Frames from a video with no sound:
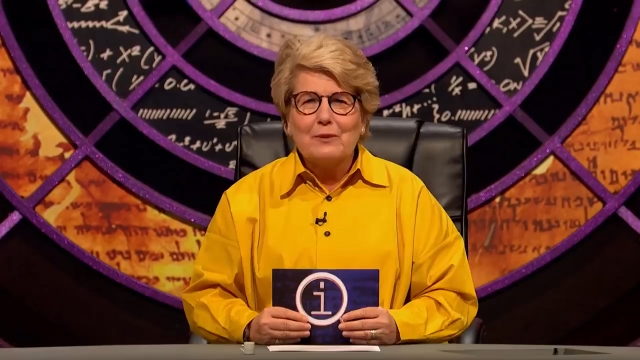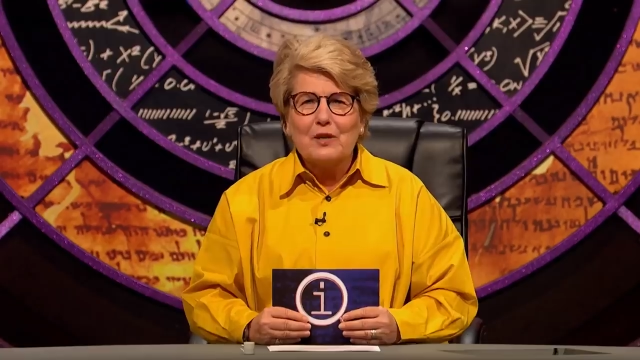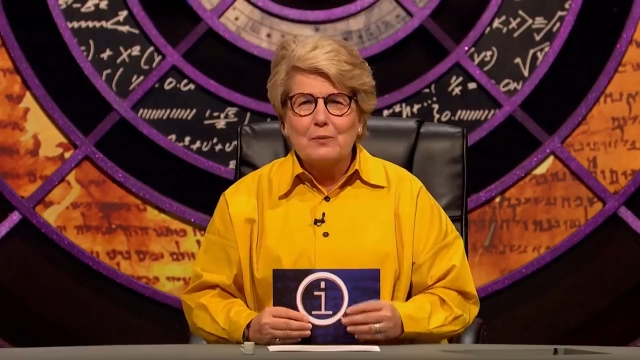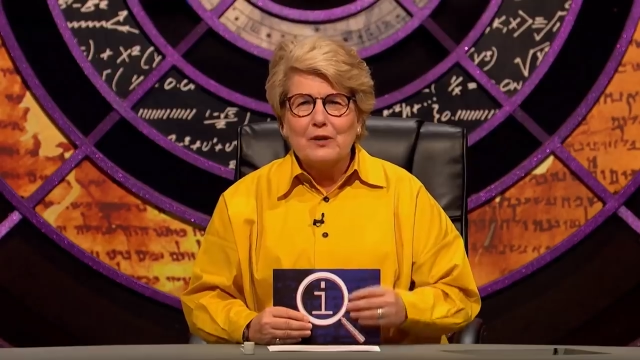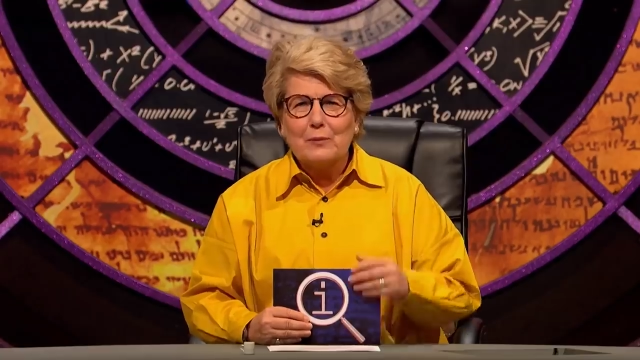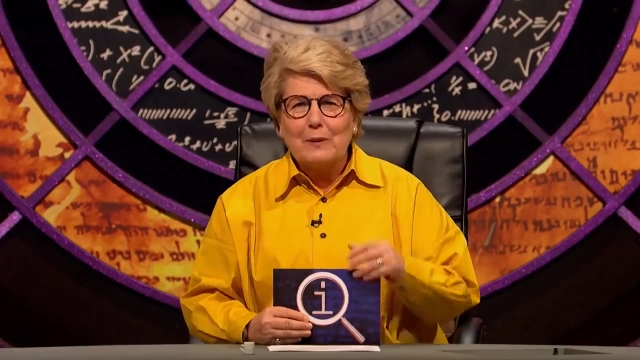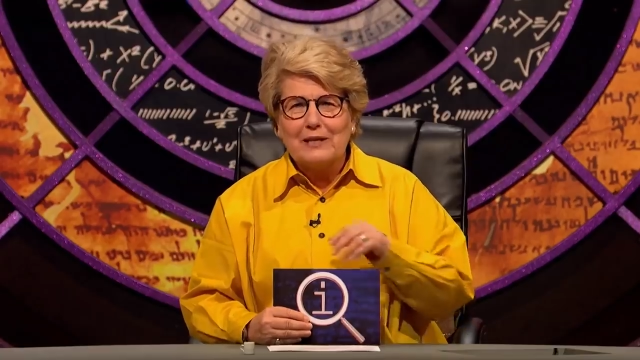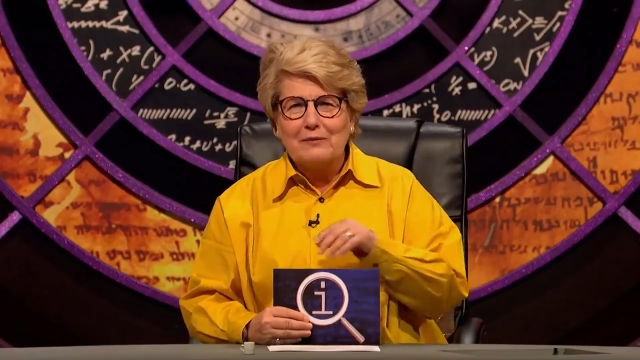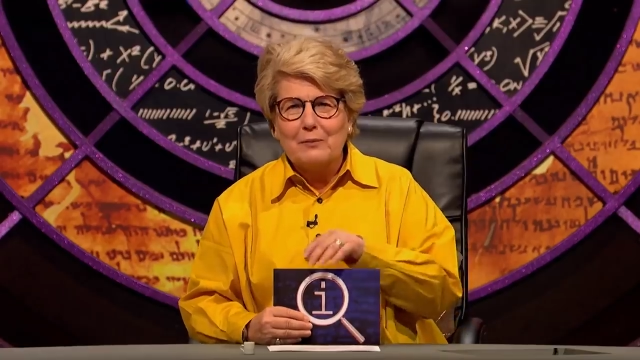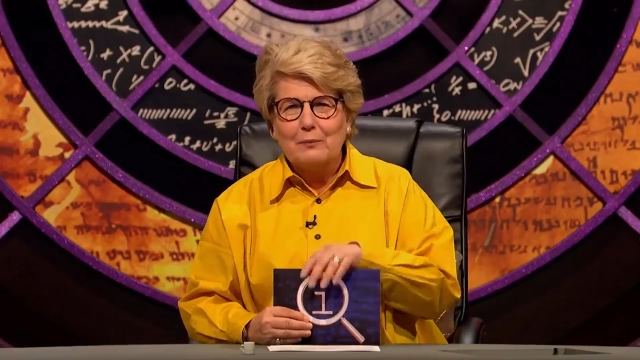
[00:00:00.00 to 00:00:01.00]
is much more
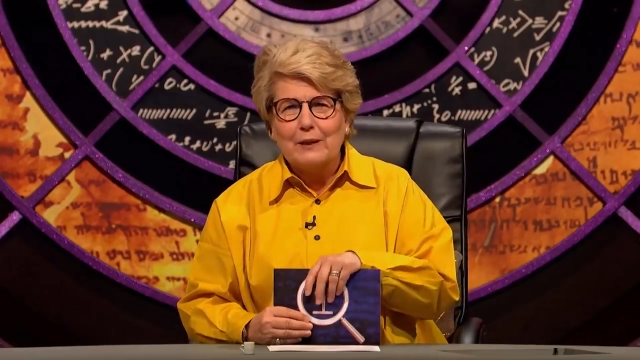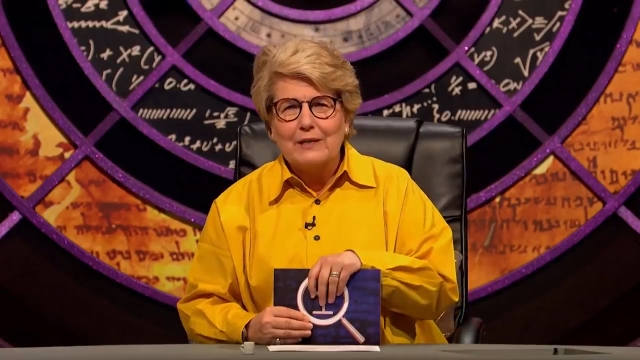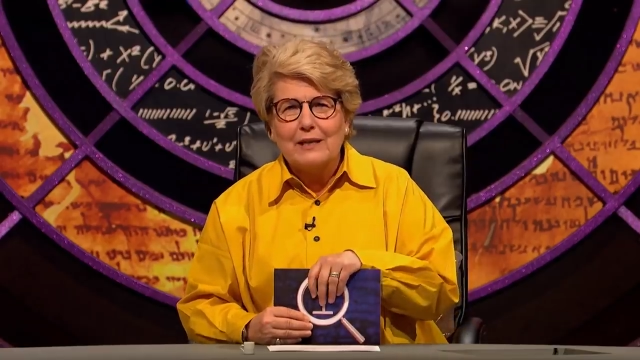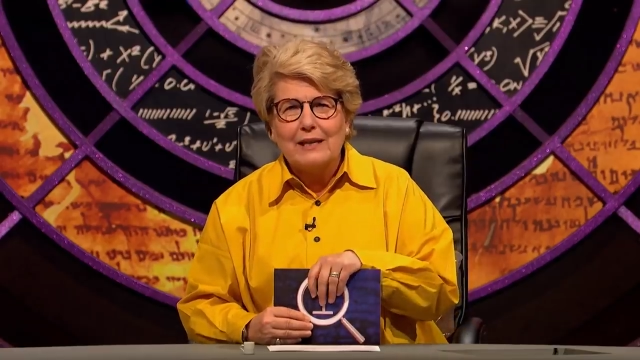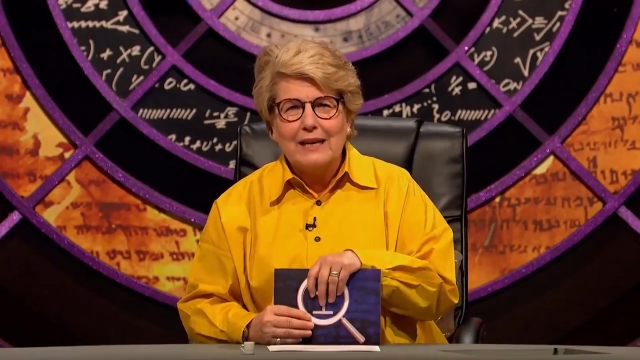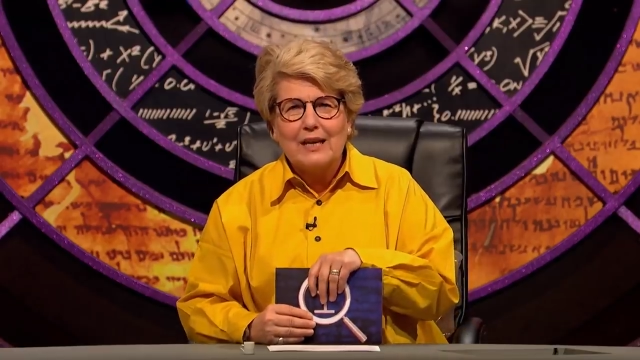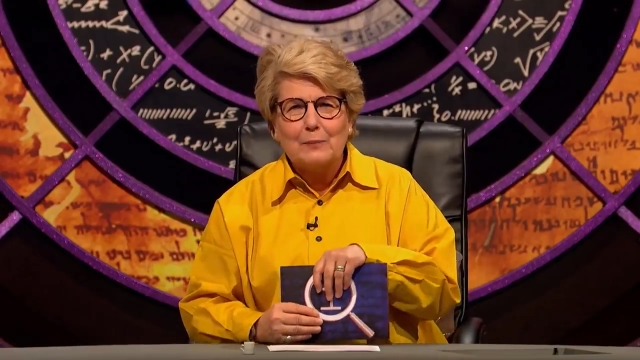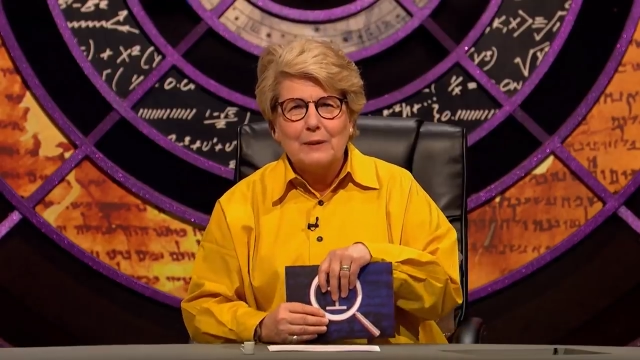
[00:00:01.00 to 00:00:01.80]
expensive than printer ink,